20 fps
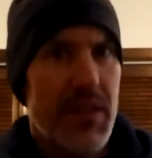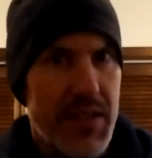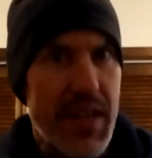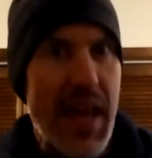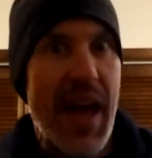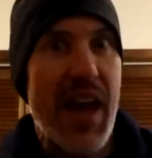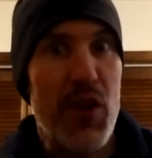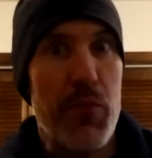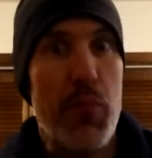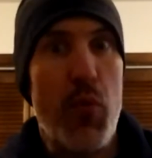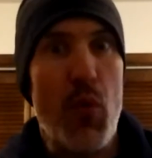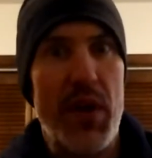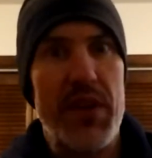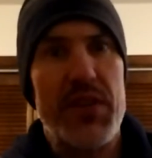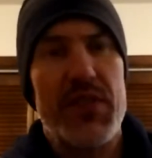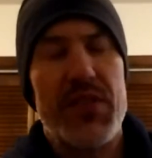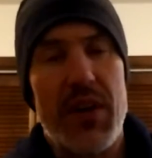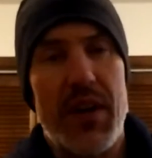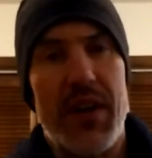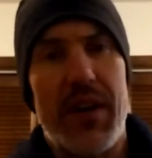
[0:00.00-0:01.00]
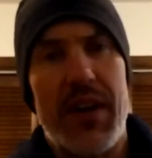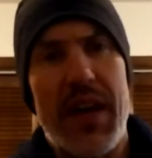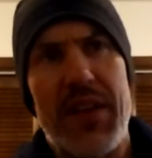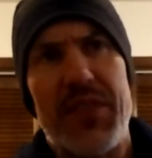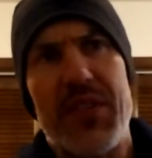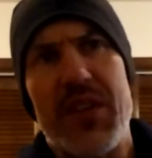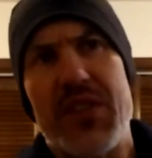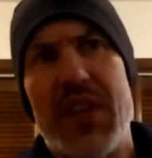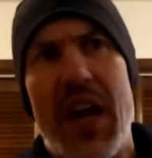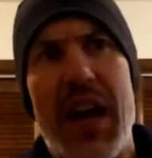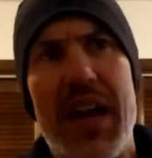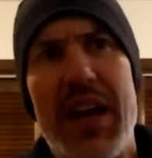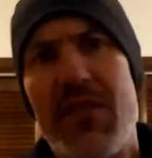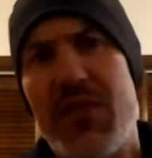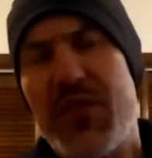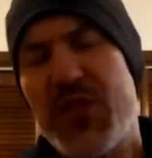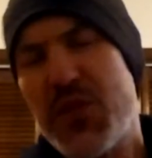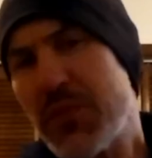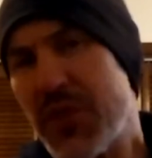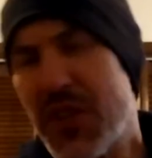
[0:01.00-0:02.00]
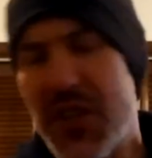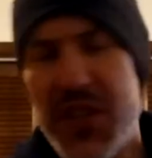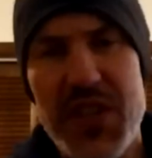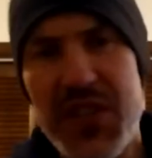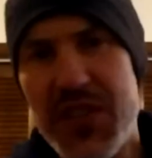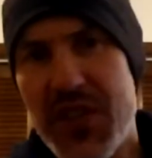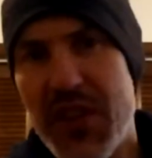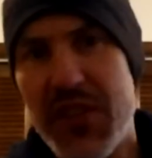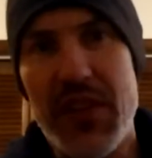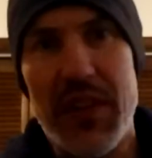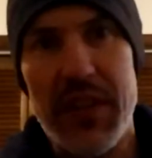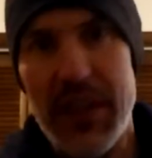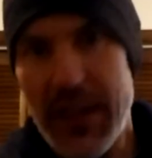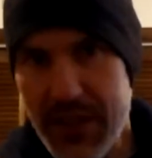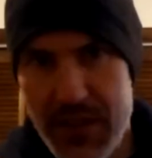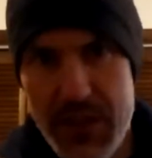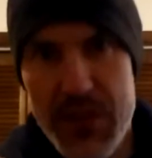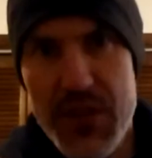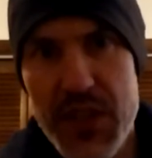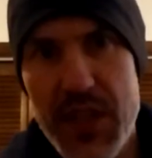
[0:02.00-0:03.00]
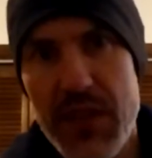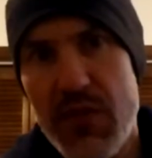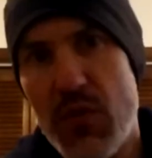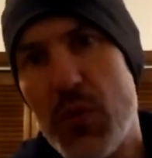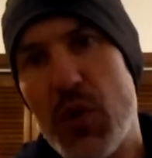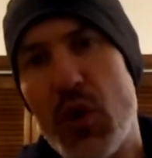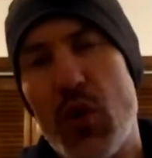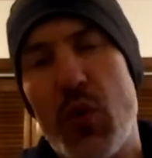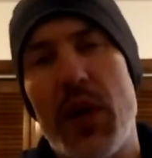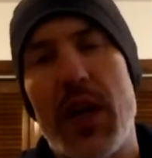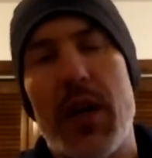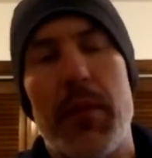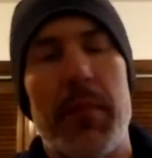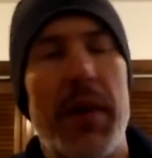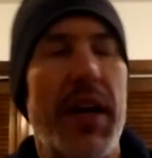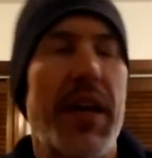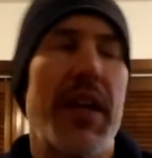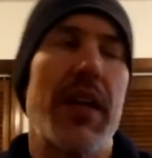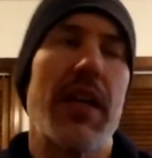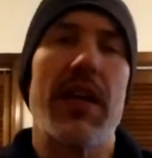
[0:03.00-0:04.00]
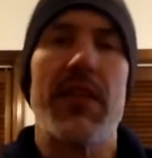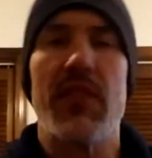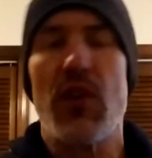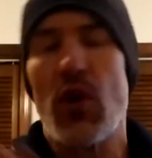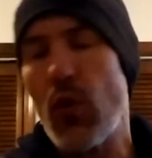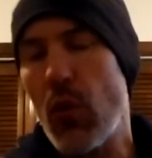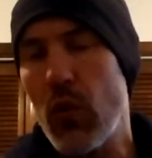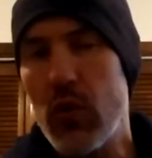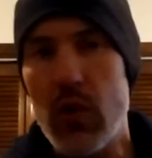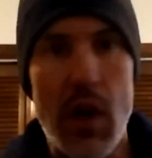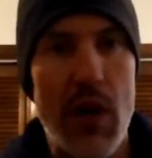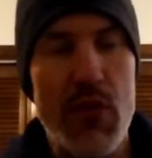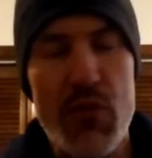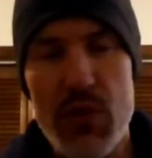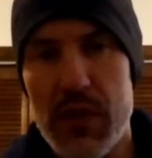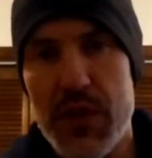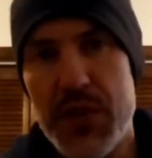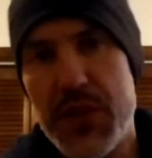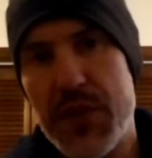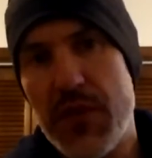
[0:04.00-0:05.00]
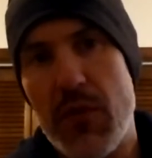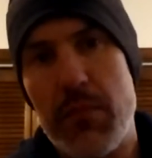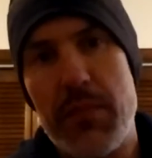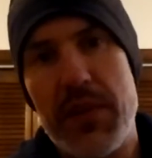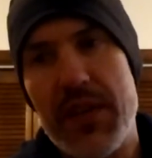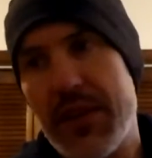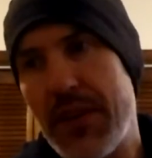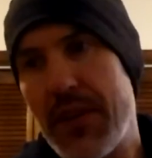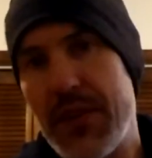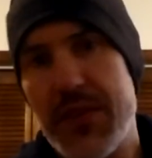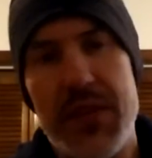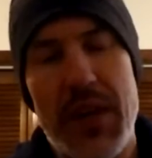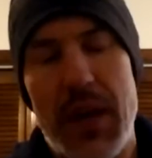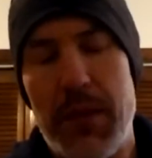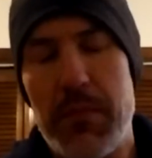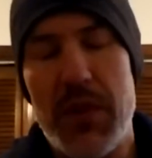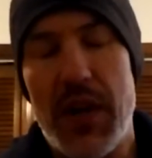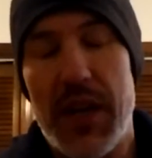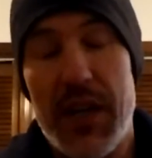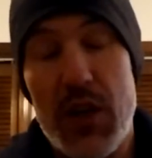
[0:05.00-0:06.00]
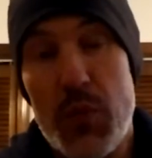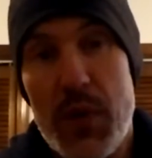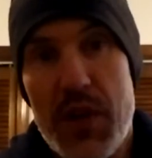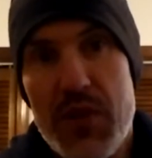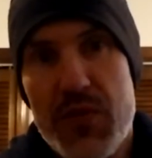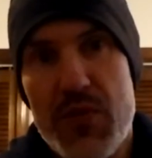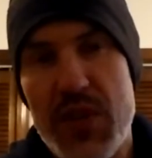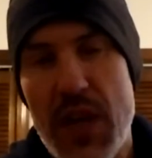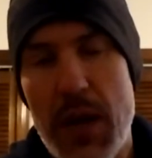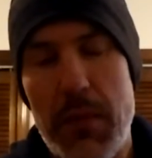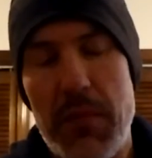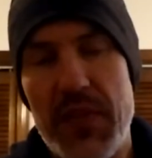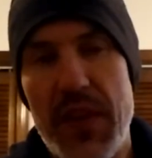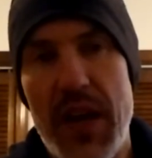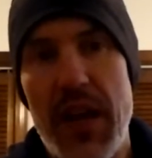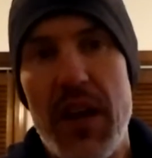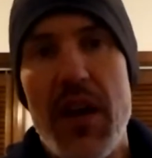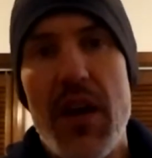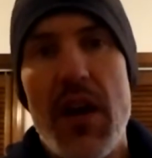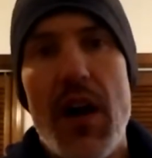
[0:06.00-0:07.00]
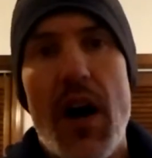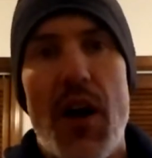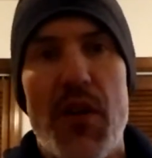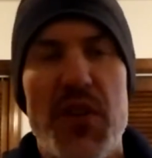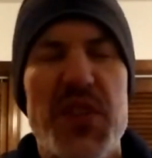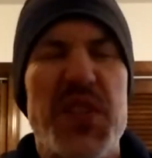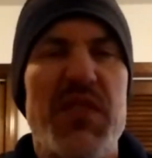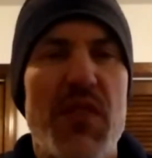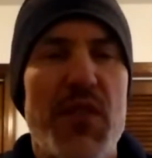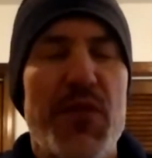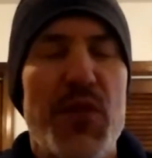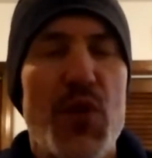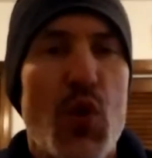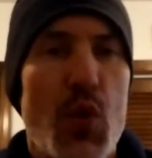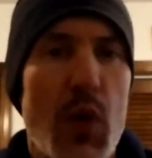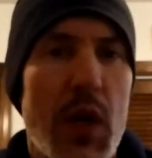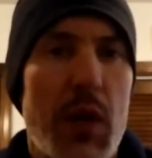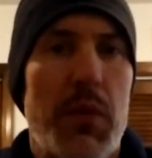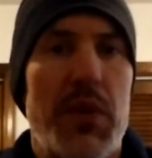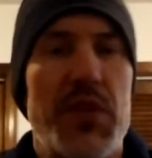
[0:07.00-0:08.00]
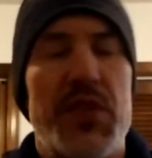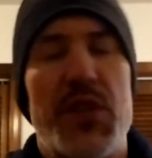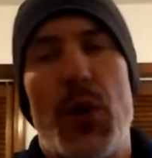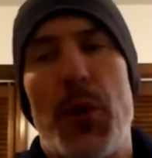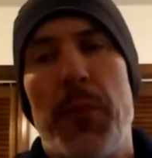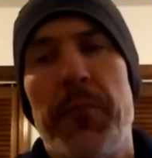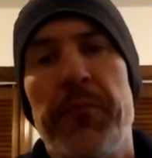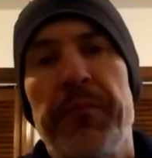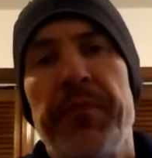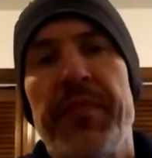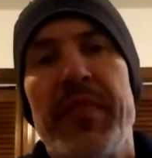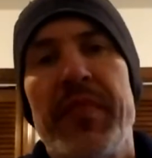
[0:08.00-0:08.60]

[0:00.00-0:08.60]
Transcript: data points at this. I have some statistics I'd like to just give you real quick. I'm not going to give you a whole laundry list of them because I'm not going to waste your time with that. I'll just give a few quick ones here.